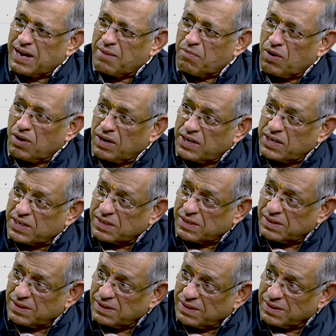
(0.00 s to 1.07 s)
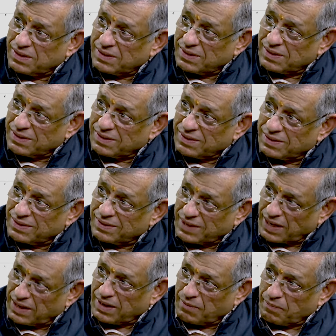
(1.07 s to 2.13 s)
demolish
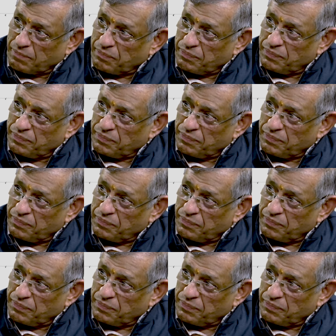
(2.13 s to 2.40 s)
China